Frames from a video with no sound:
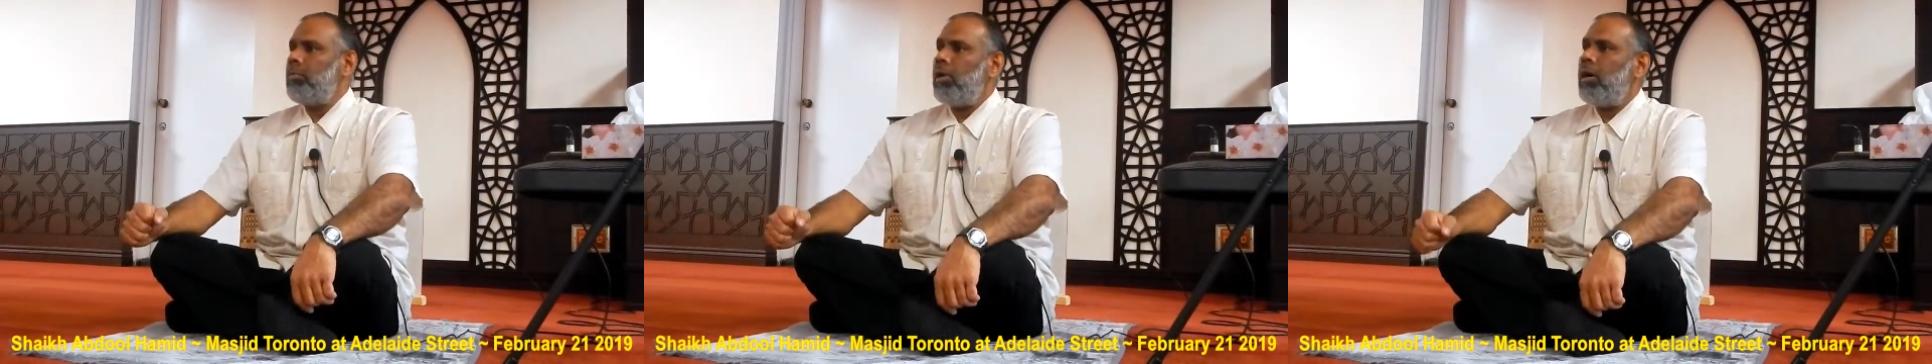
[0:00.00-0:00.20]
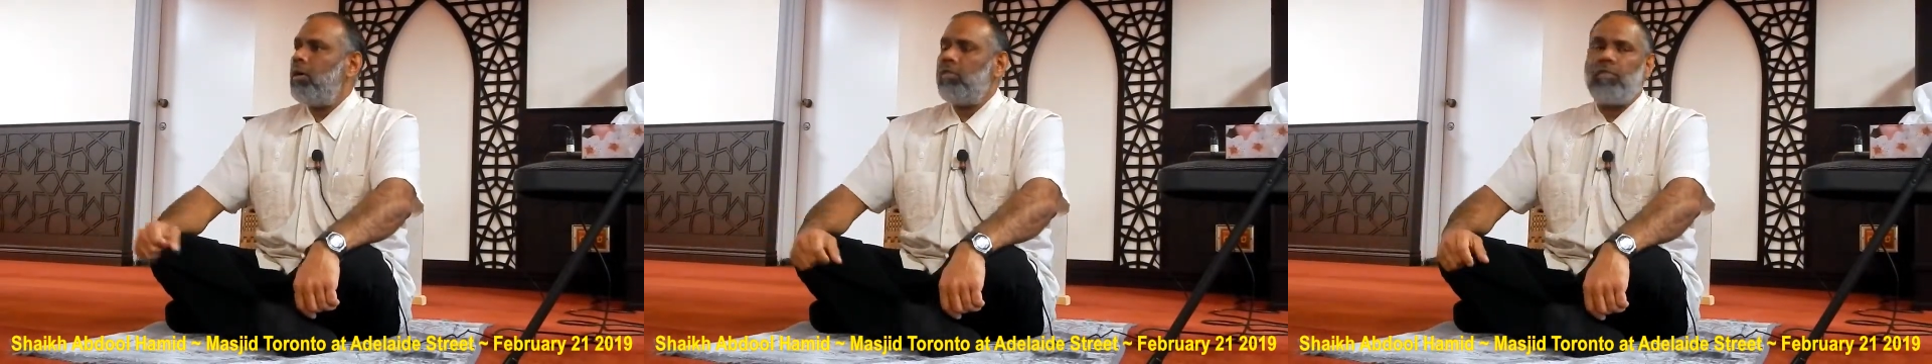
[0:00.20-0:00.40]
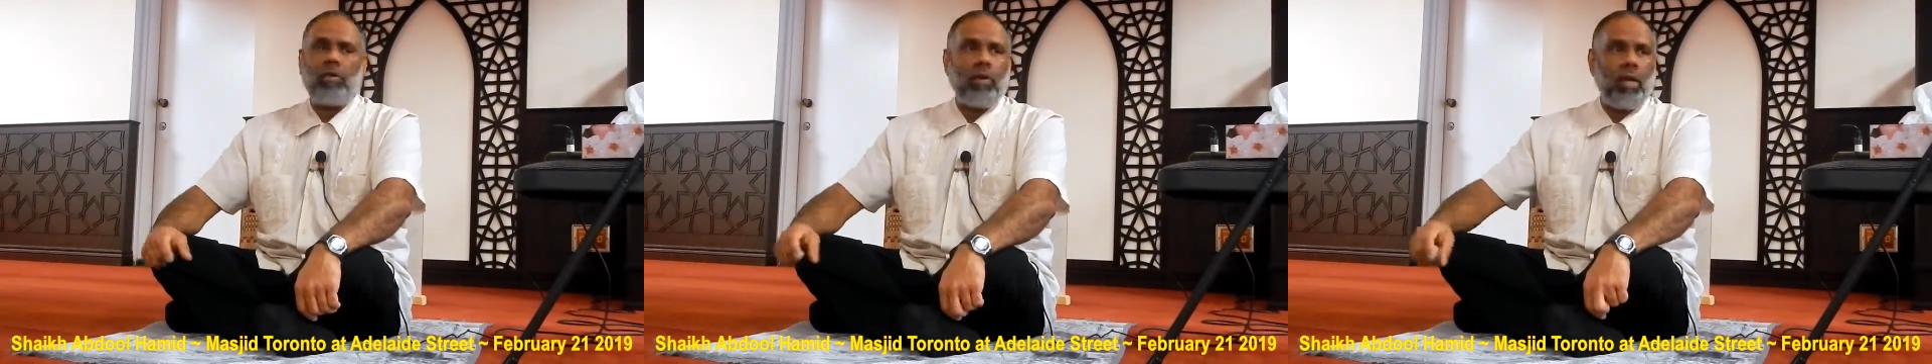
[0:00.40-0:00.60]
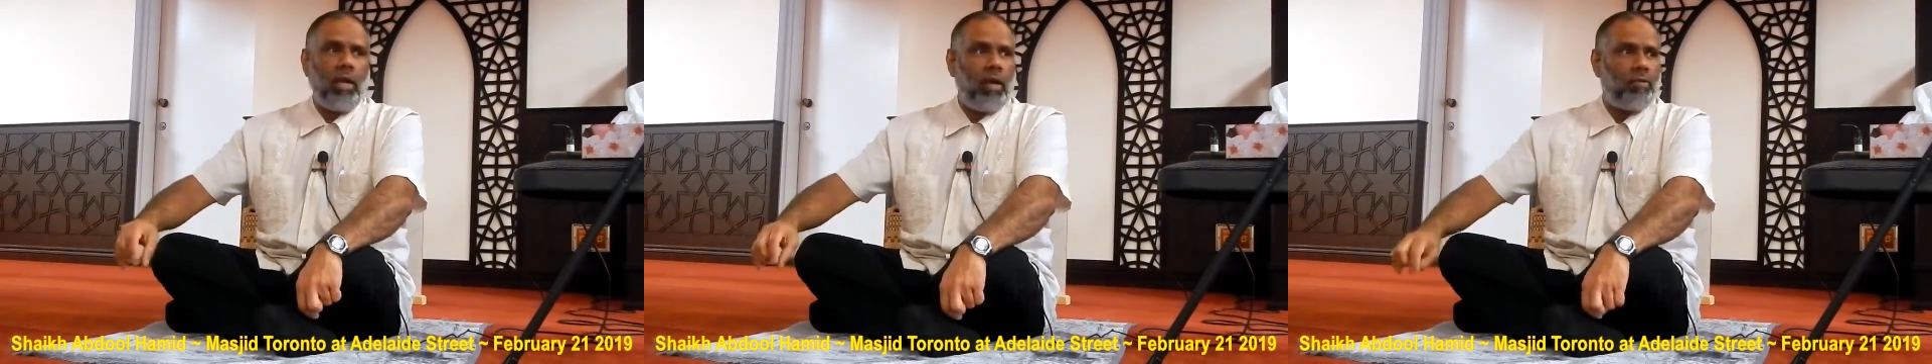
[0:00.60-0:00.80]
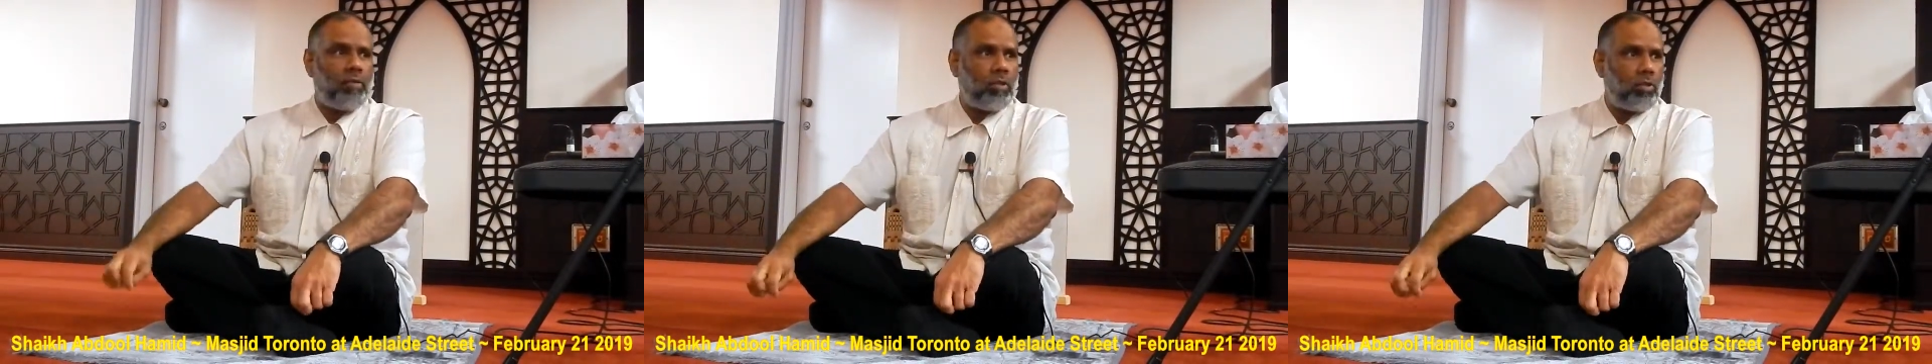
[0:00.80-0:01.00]
part of our
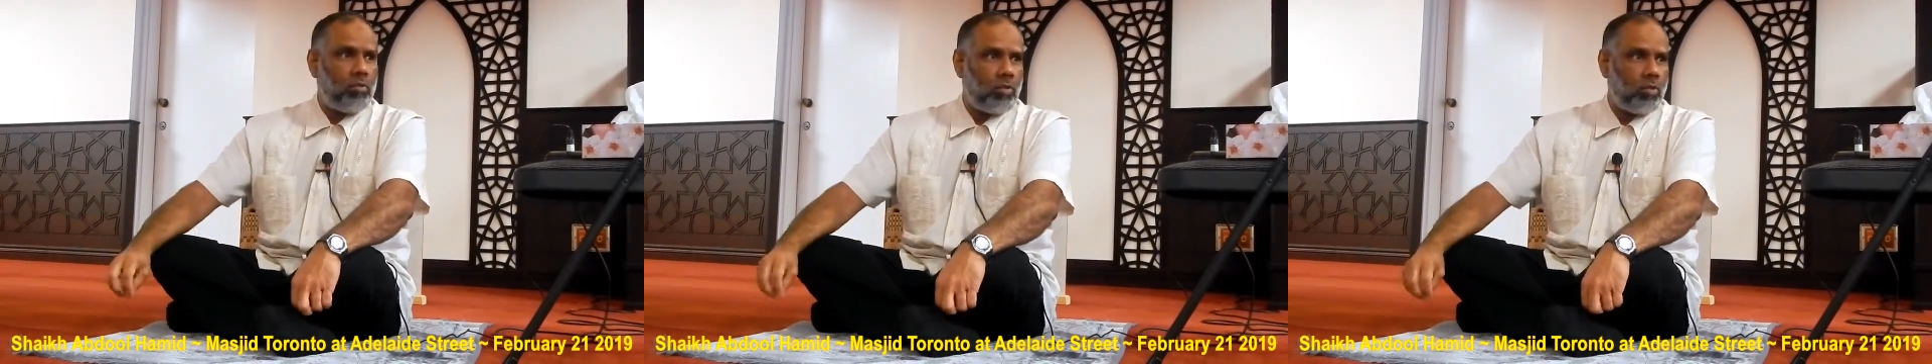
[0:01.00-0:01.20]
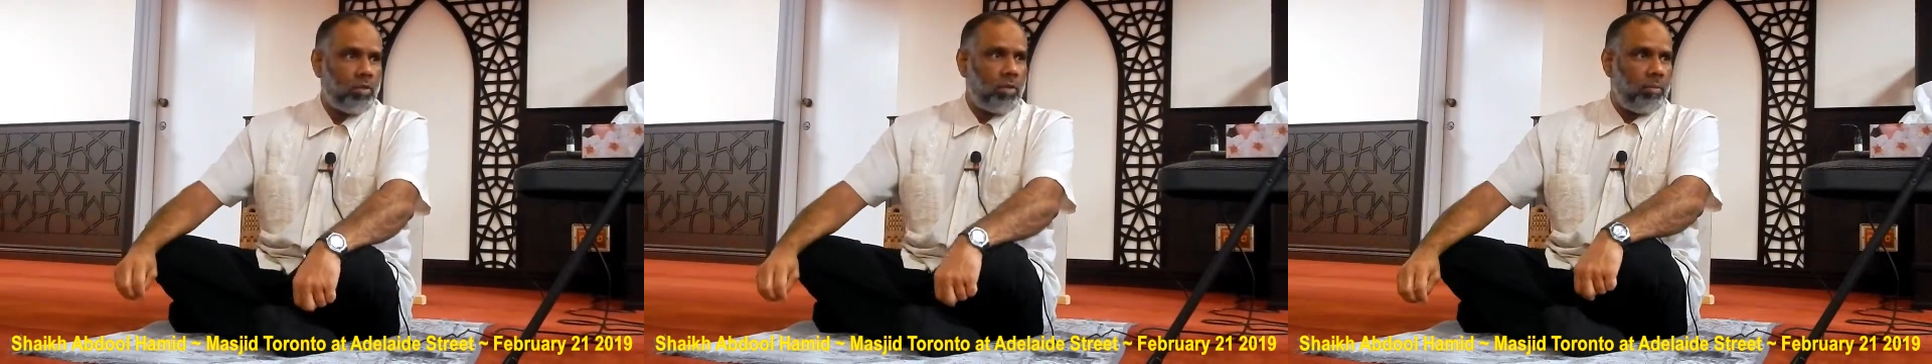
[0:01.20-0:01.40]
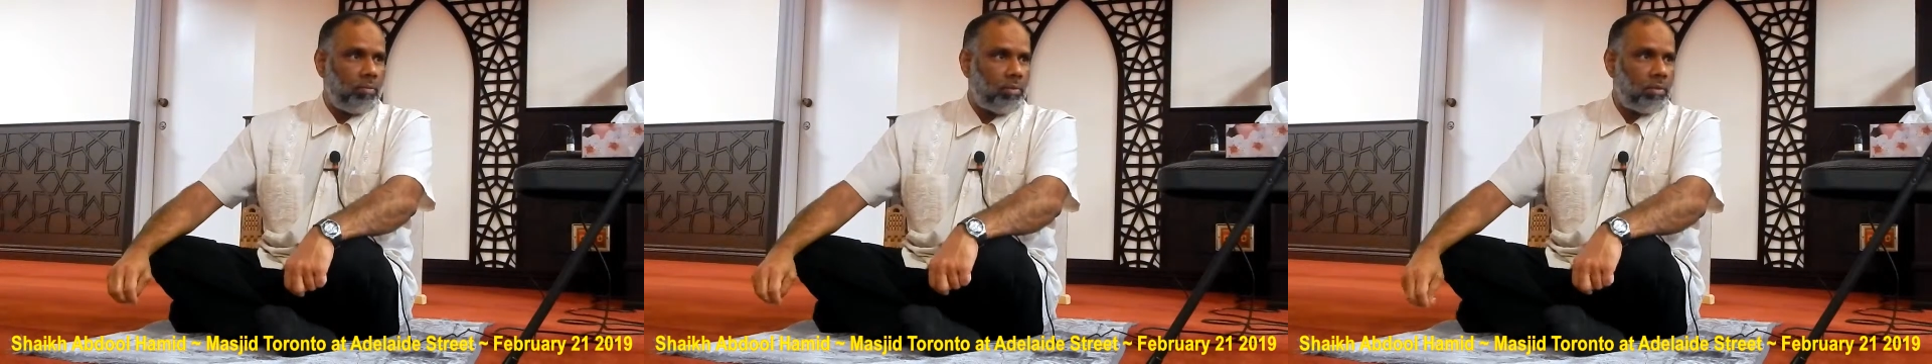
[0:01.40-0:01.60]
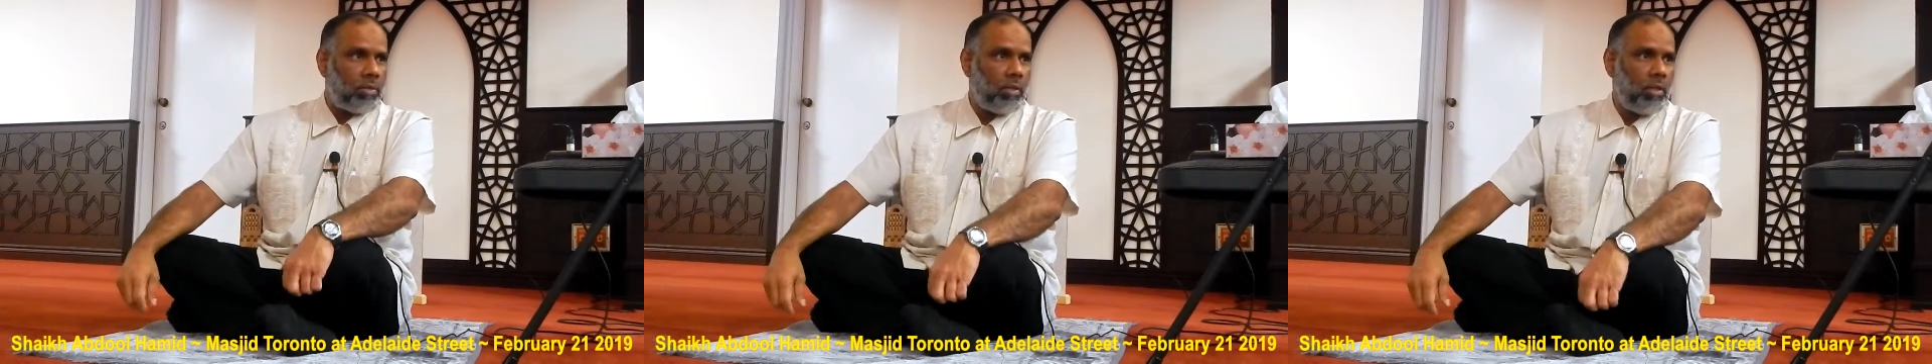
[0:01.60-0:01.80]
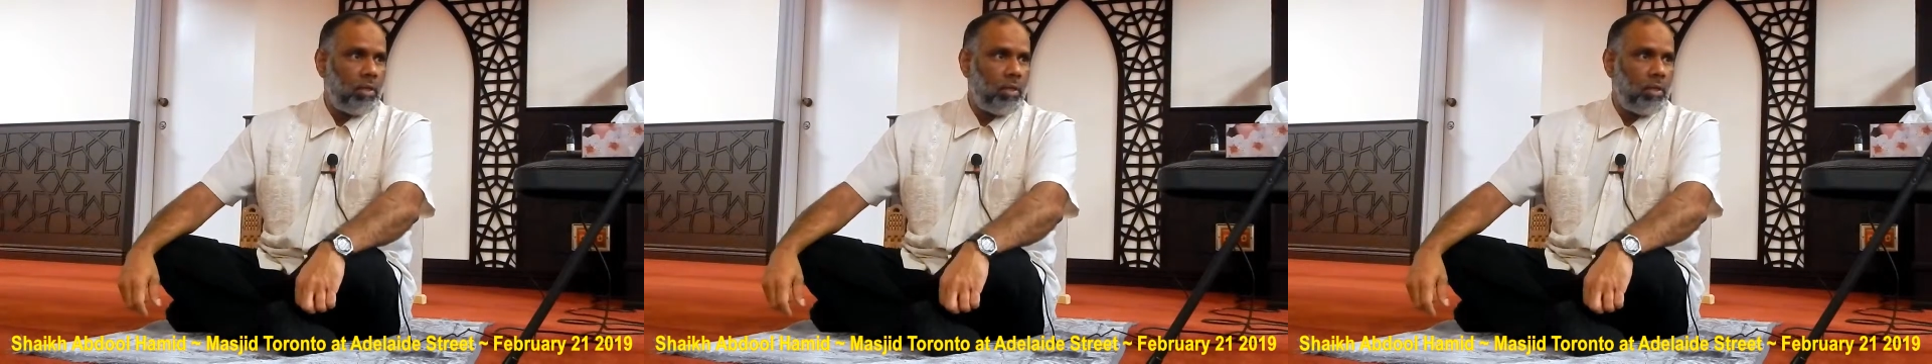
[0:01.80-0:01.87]
lives as Muslims.